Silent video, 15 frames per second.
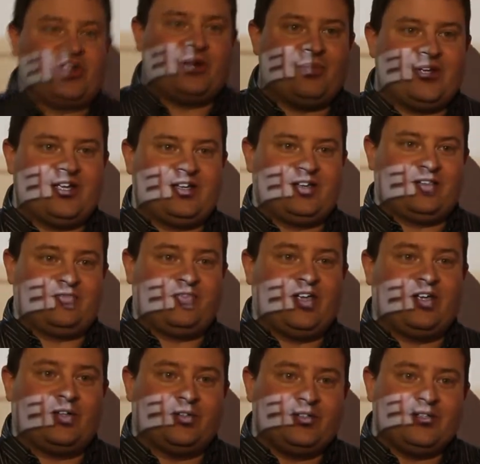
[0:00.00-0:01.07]
coming into the
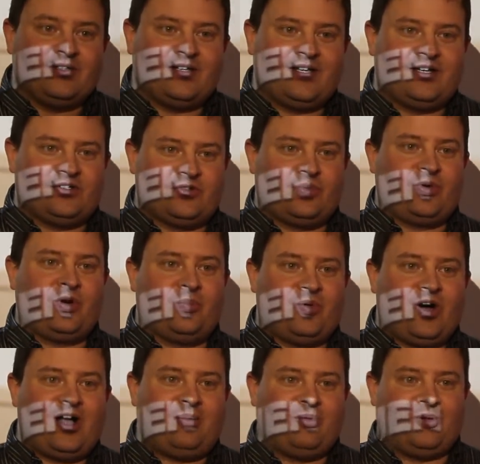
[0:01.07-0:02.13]
field, and it's a real
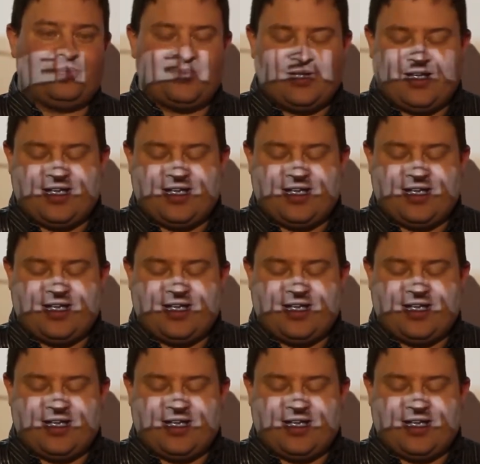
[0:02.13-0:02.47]
problem.